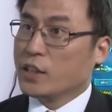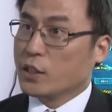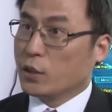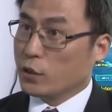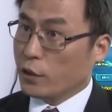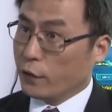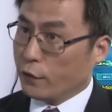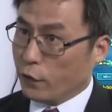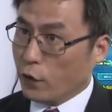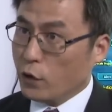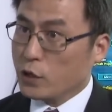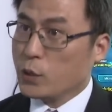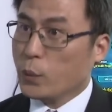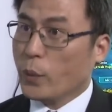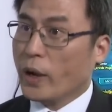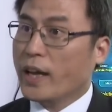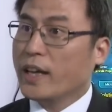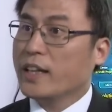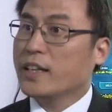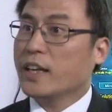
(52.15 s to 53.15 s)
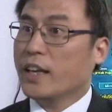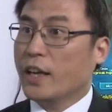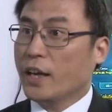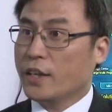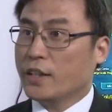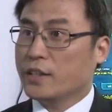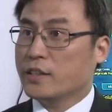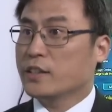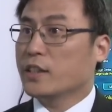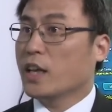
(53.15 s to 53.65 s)
So the fourth one
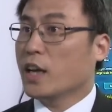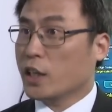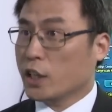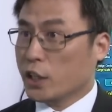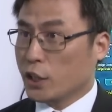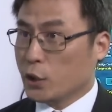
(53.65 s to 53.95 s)
is the